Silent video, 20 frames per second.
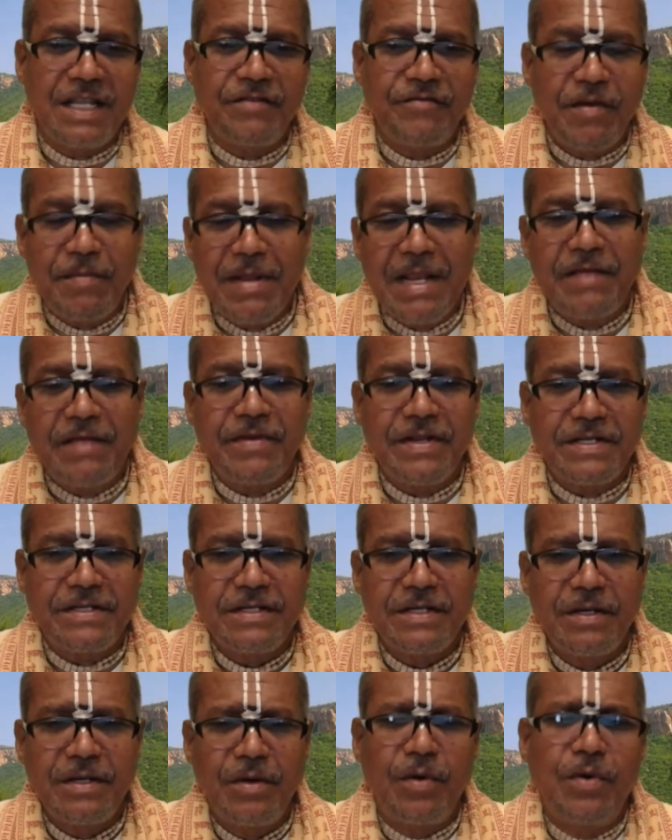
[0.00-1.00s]
we believe it.
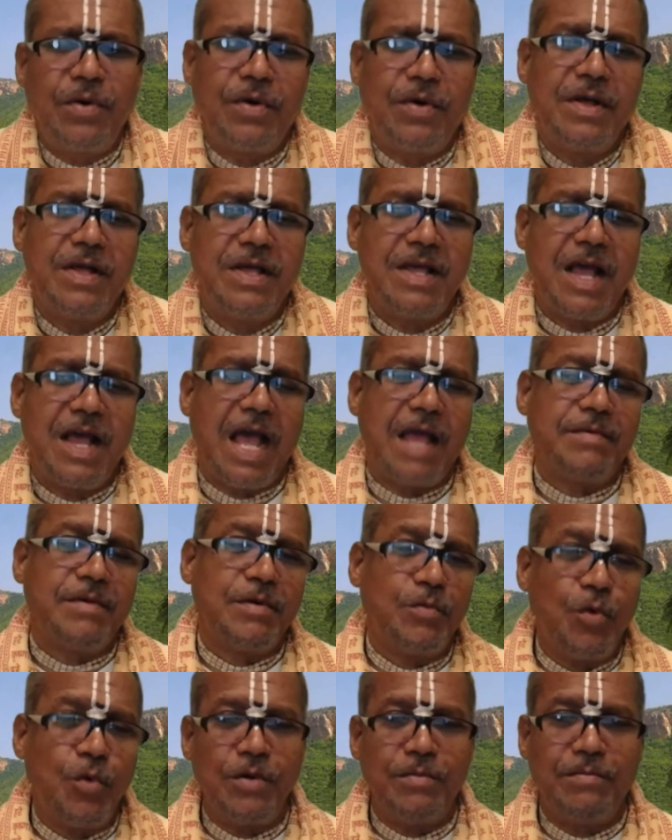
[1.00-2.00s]
Oh, I'm
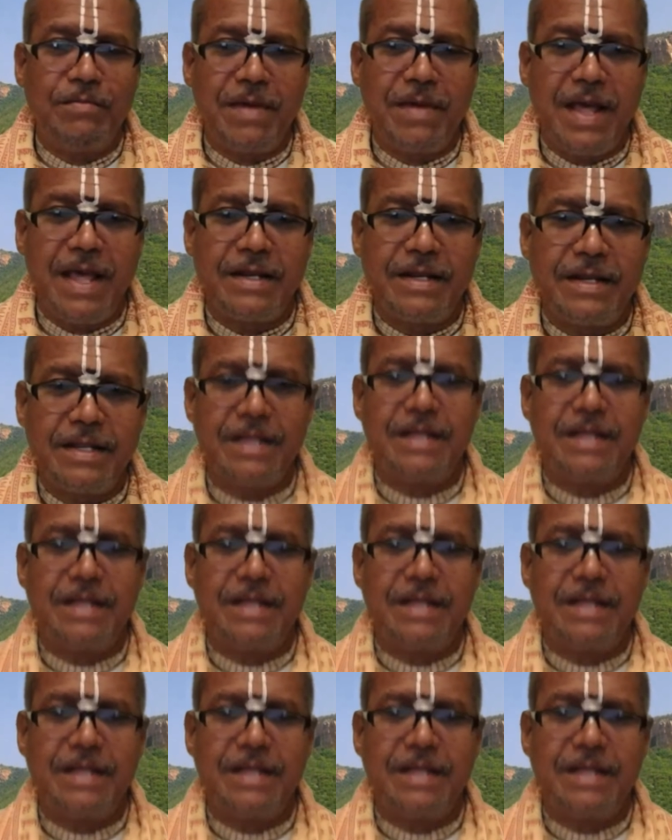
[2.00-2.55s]
an old man.